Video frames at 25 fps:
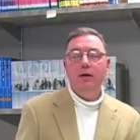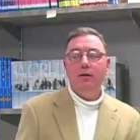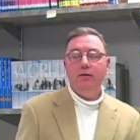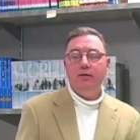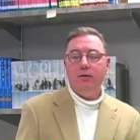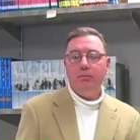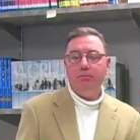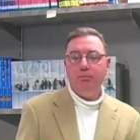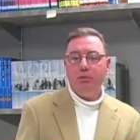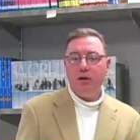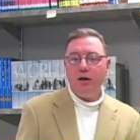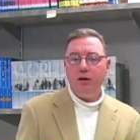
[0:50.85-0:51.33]

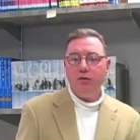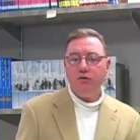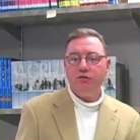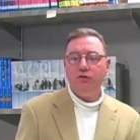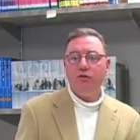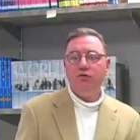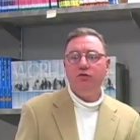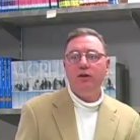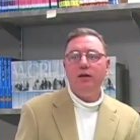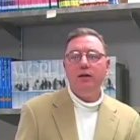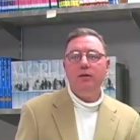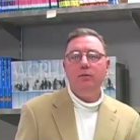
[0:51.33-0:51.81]
The
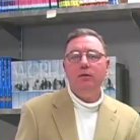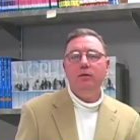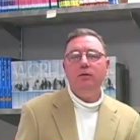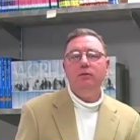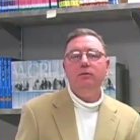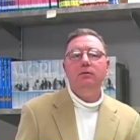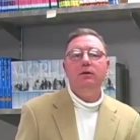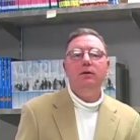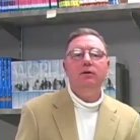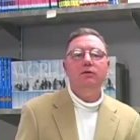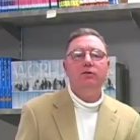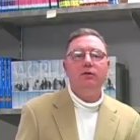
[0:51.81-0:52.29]
Pleistocene
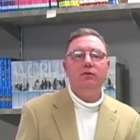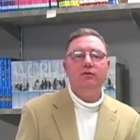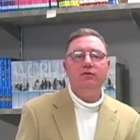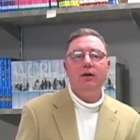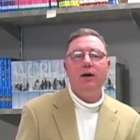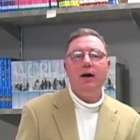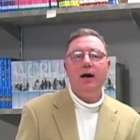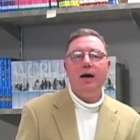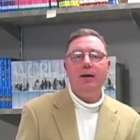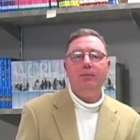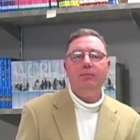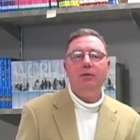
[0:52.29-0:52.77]
is a
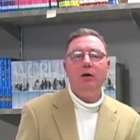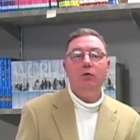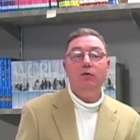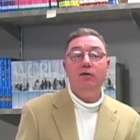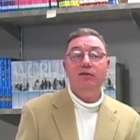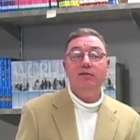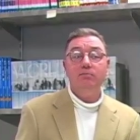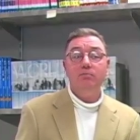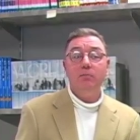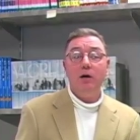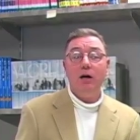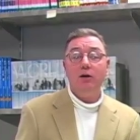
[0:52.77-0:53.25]
time that
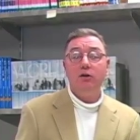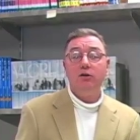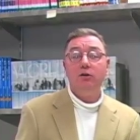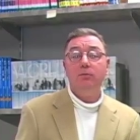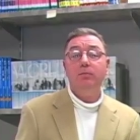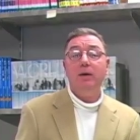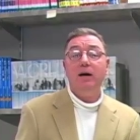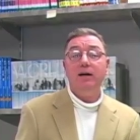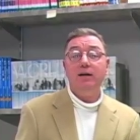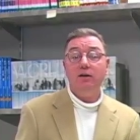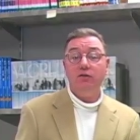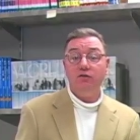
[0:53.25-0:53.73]
was marked
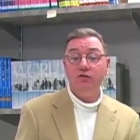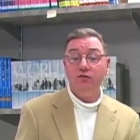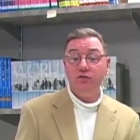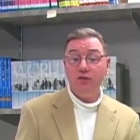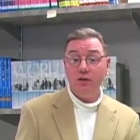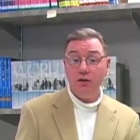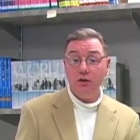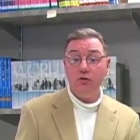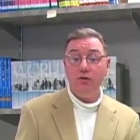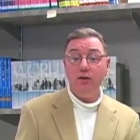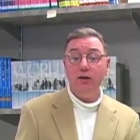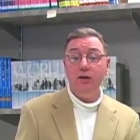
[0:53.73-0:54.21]
by a
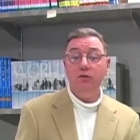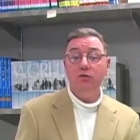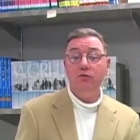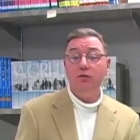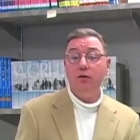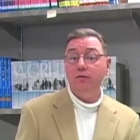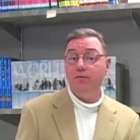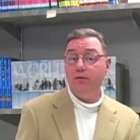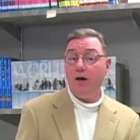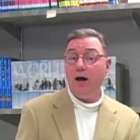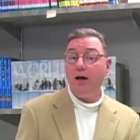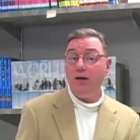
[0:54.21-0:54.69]
series
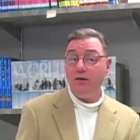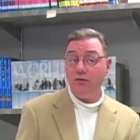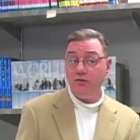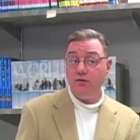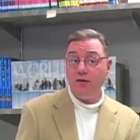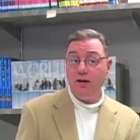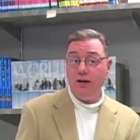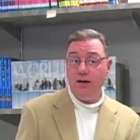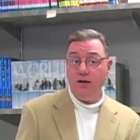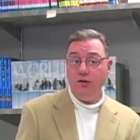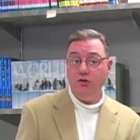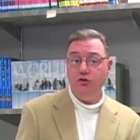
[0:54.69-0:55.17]
of ice
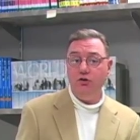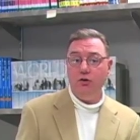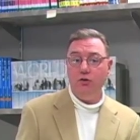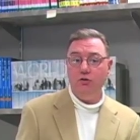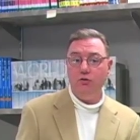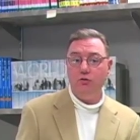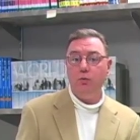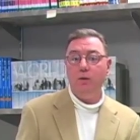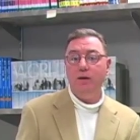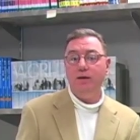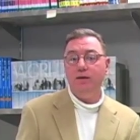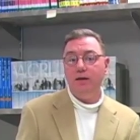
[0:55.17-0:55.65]

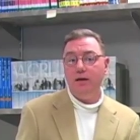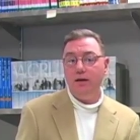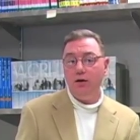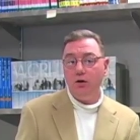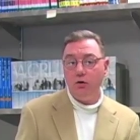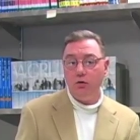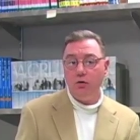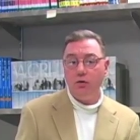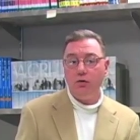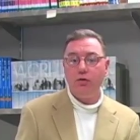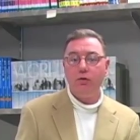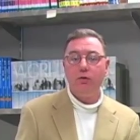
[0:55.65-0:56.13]
ages when the
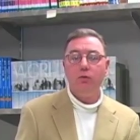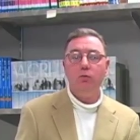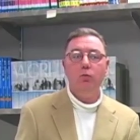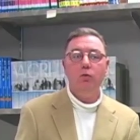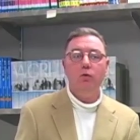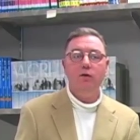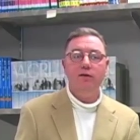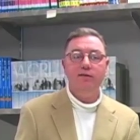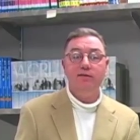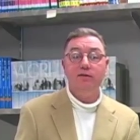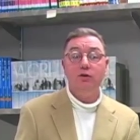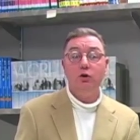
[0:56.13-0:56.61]
Earth
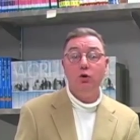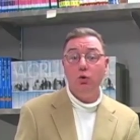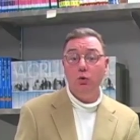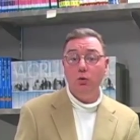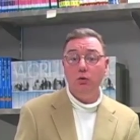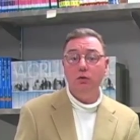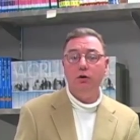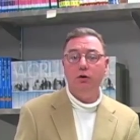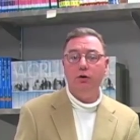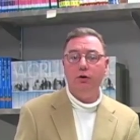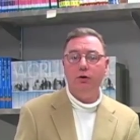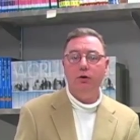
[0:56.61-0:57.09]
was
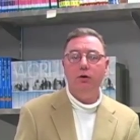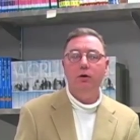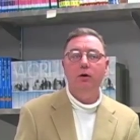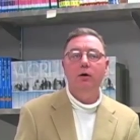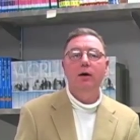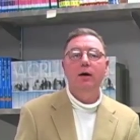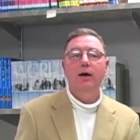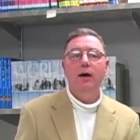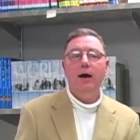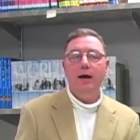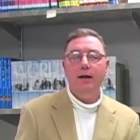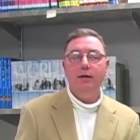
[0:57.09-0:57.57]
cooler
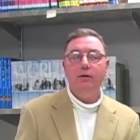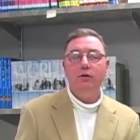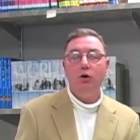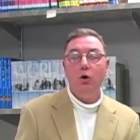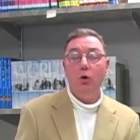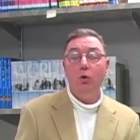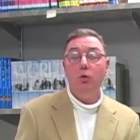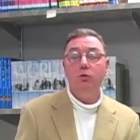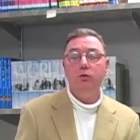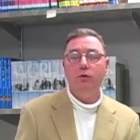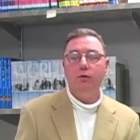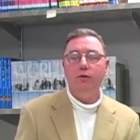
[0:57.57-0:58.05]
and
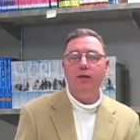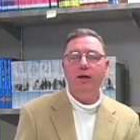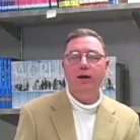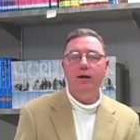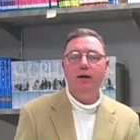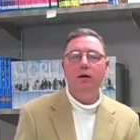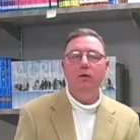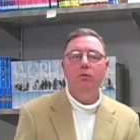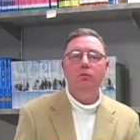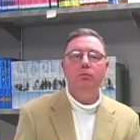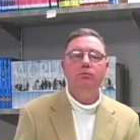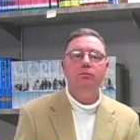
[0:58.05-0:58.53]
colder than
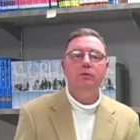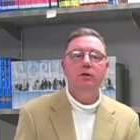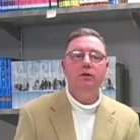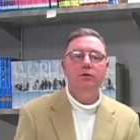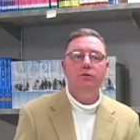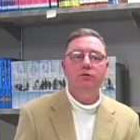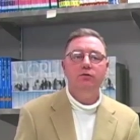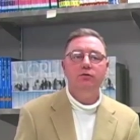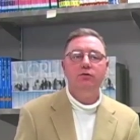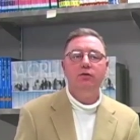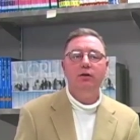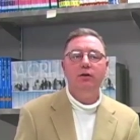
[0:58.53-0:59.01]
it
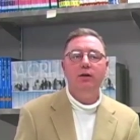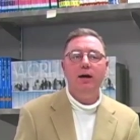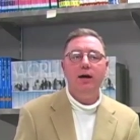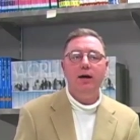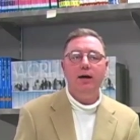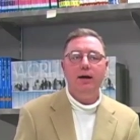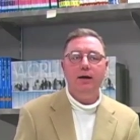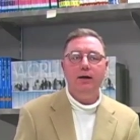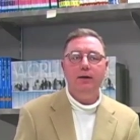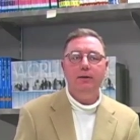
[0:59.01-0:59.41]
is today.